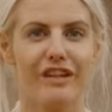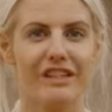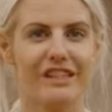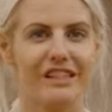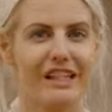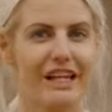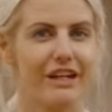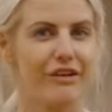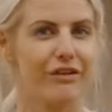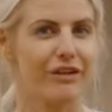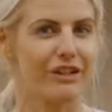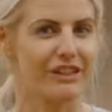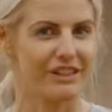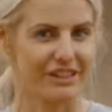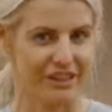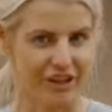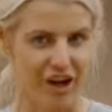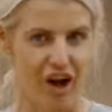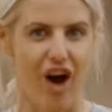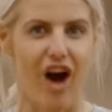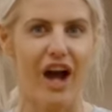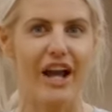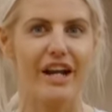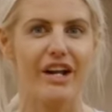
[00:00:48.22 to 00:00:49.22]
the secrets
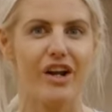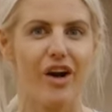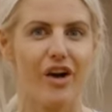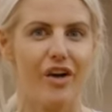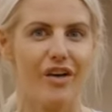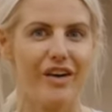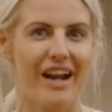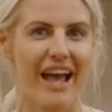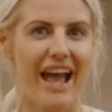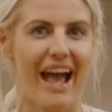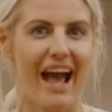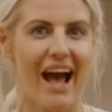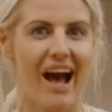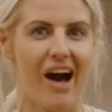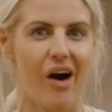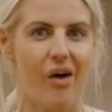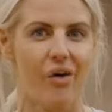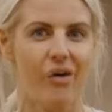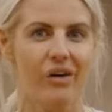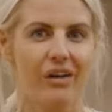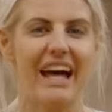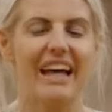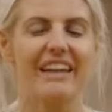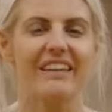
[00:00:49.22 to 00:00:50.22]
that I know
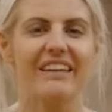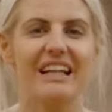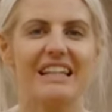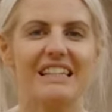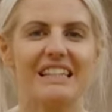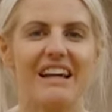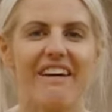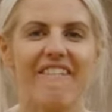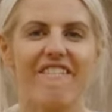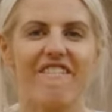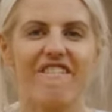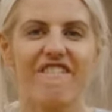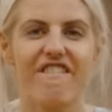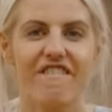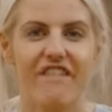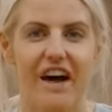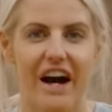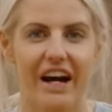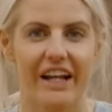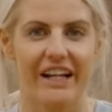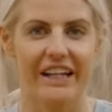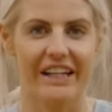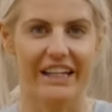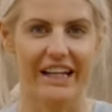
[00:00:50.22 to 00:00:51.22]
now, and let's have
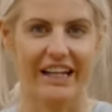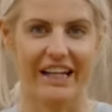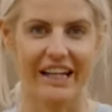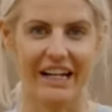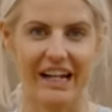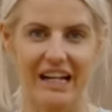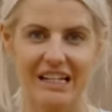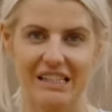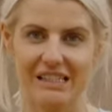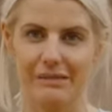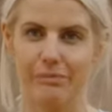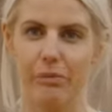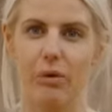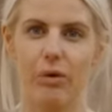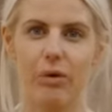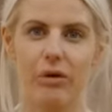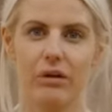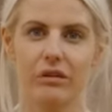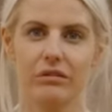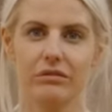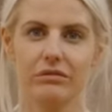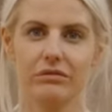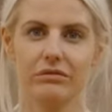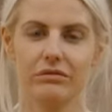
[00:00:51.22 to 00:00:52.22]
fun again in our
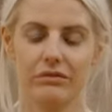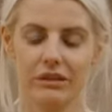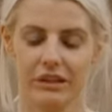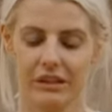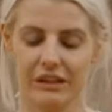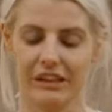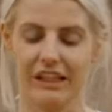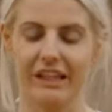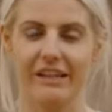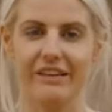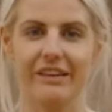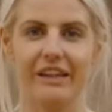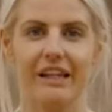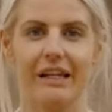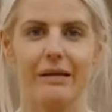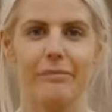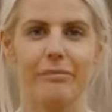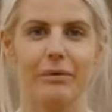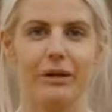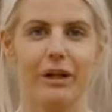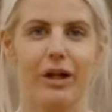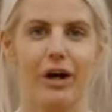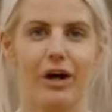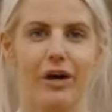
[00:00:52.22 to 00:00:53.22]
sport. Click the
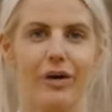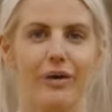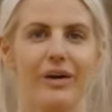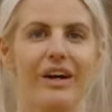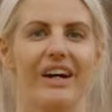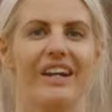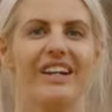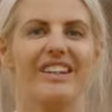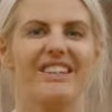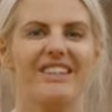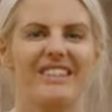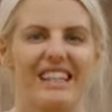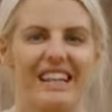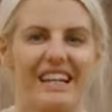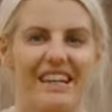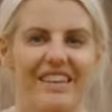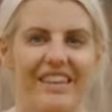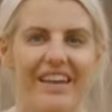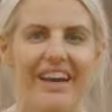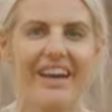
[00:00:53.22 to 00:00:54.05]
link below and I'll see you